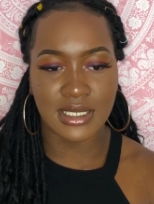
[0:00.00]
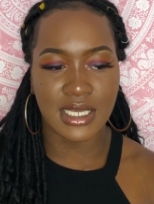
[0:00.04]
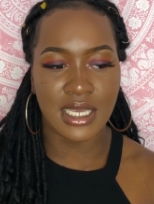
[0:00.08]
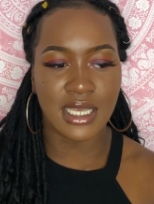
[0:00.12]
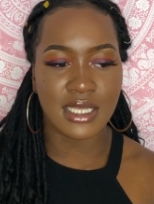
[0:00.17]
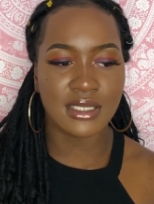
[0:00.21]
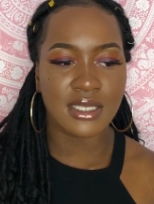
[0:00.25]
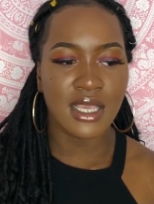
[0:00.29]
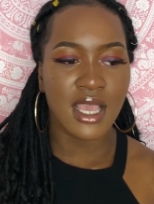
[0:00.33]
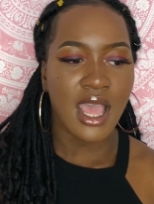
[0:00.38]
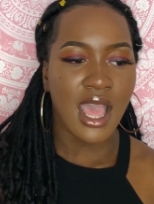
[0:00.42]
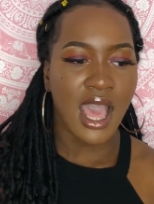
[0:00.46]

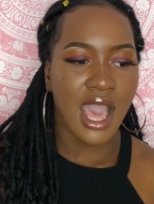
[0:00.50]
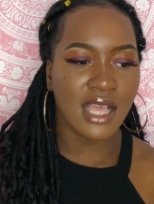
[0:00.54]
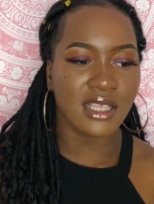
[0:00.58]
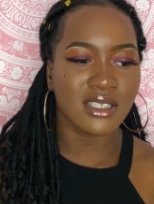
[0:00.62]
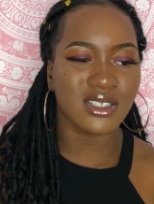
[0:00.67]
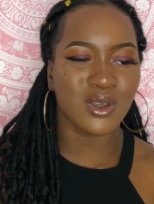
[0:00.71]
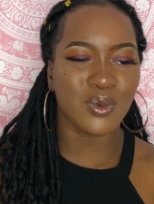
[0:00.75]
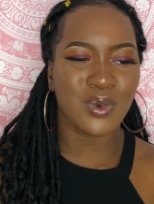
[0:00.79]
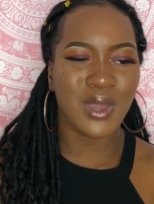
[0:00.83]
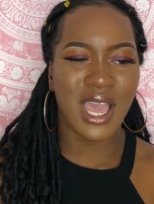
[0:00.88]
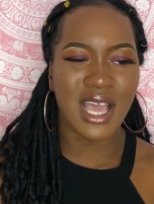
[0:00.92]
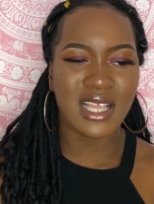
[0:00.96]
did, and
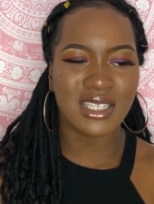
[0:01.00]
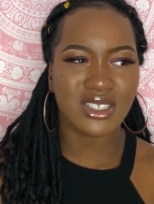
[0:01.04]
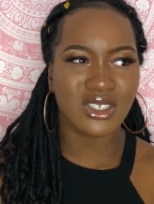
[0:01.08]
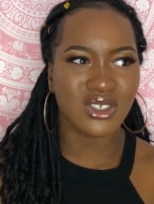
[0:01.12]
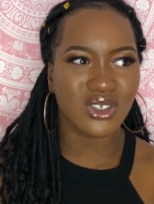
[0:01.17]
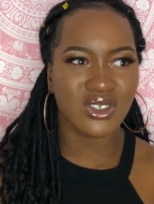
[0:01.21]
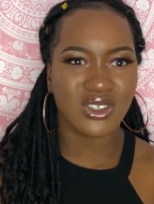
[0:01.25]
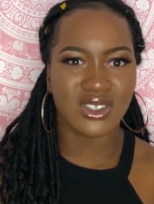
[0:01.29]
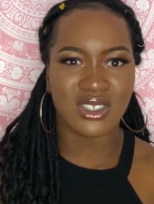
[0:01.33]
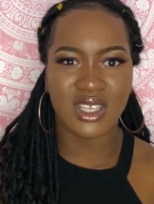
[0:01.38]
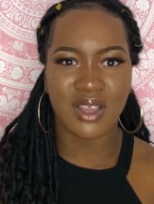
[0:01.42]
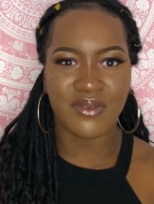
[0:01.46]
so we had to
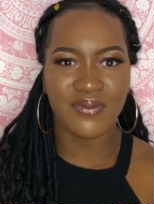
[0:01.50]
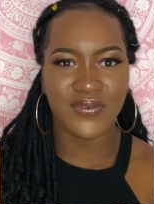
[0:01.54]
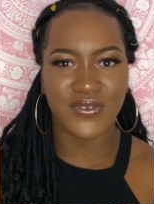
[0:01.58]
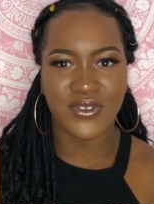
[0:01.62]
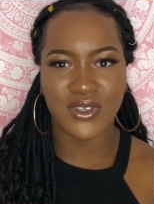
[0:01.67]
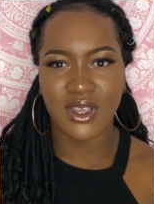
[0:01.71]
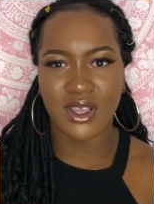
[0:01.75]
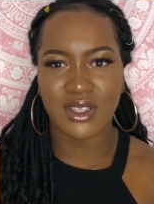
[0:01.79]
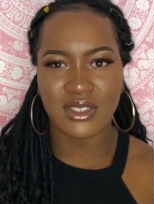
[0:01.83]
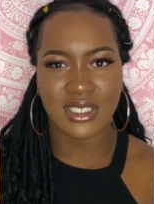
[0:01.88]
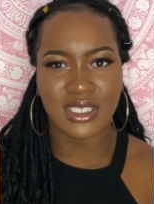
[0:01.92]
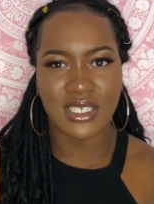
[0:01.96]
use a
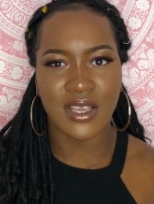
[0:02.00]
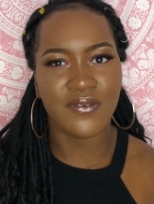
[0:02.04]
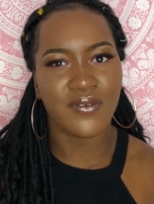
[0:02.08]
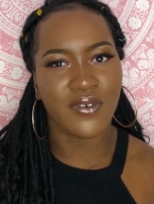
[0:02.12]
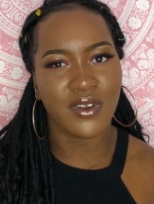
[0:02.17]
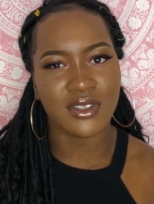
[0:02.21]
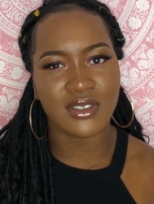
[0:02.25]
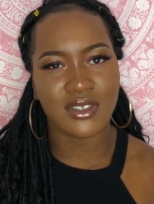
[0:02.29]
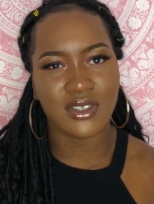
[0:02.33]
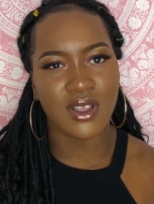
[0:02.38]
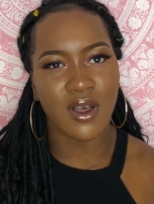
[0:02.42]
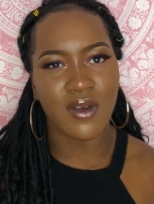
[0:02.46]
few
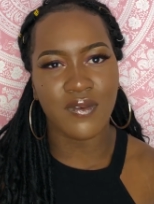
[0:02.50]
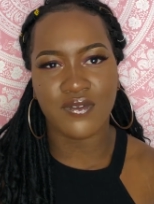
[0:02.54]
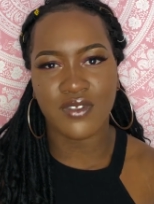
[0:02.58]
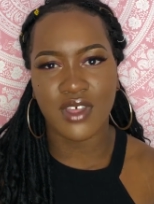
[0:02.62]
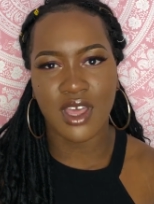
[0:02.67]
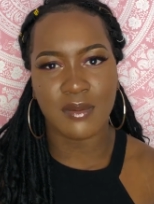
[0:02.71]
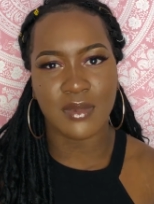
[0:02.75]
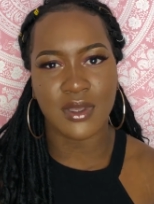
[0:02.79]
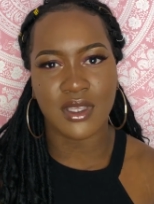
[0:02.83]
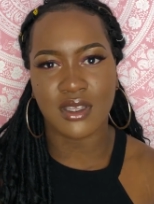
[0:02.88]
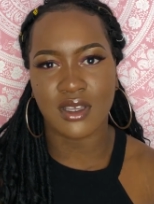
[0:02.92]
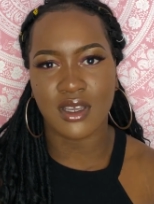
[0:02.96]
different
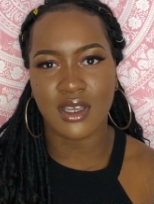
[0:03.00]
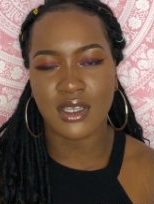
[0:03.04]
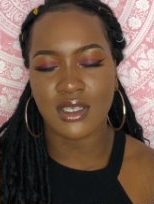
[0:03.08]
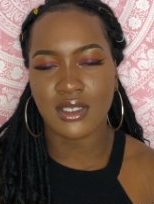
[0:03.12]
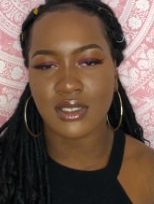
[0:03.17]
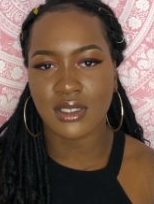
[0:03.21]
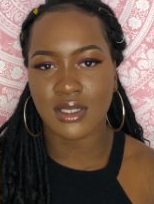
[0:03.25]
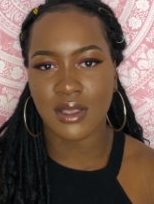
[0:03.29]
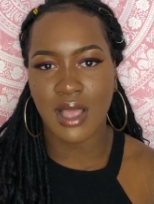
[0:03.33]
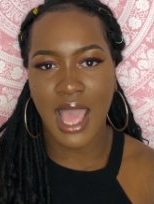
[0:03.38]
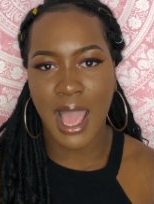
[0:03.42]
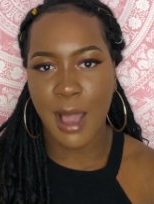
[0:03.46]
software
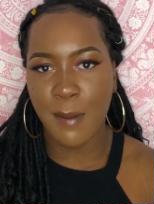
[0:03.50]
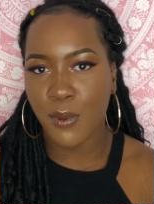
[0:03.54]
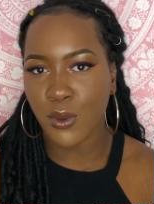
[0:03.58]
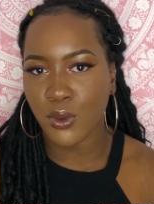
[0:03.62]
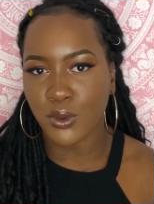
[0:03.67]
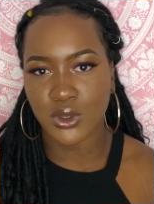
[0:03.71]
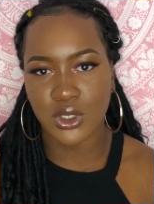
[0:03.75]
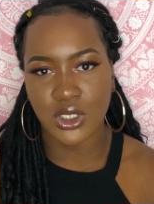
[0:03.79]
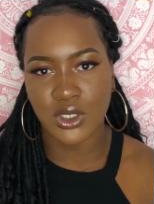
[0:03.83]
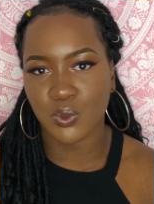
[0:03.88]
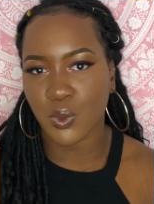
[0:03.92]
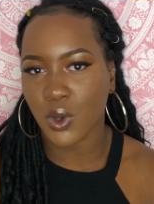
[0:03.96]
because
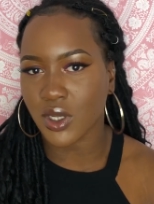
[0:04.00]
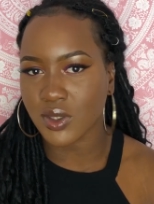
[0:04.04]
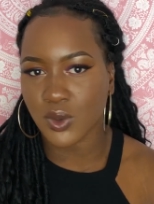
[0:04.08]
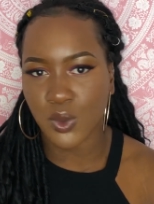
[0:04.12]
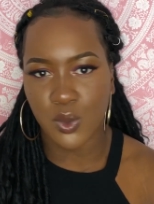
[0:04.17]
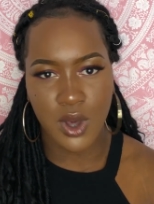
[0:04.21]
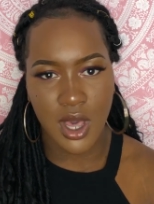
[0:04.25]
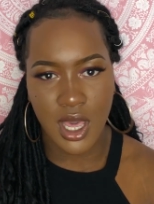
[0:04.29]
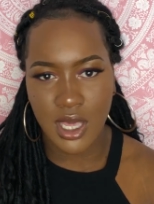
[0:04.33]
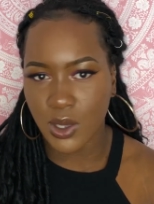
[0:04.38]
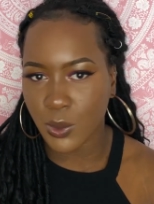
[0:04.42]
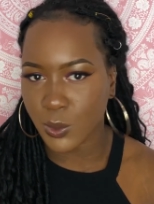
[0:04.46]
Apple just
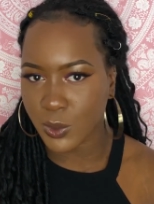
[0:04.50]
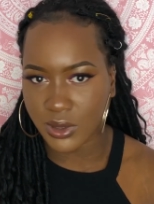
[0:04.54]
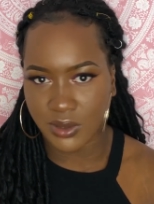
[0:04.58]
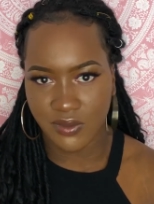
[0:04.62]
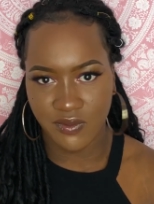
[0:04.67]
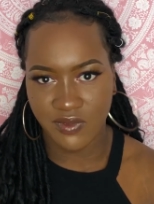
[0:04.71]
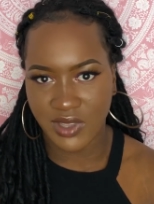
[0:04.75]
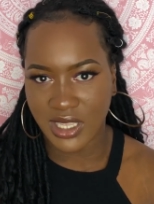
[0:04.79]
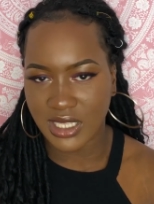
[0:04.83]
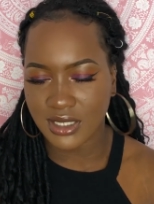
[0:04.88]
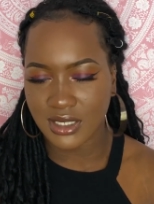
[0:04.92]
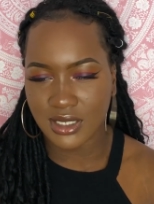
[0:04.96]
wasn't working with
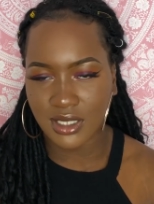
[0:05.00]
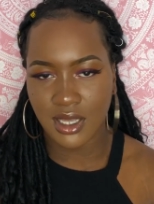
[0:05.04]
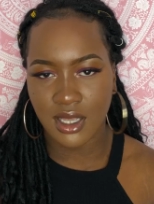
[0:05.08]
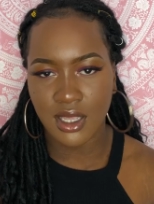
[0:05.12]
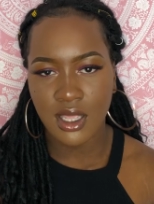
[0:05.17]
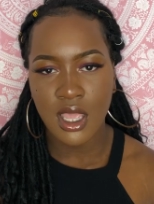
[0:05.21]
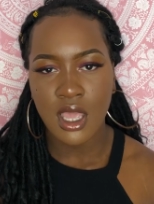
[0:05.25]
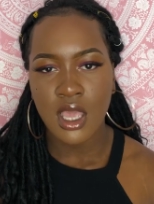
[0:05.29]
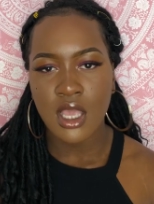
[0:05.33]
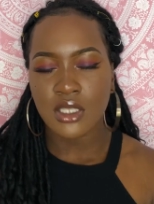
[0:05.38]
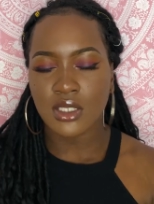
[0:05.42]
Inventor.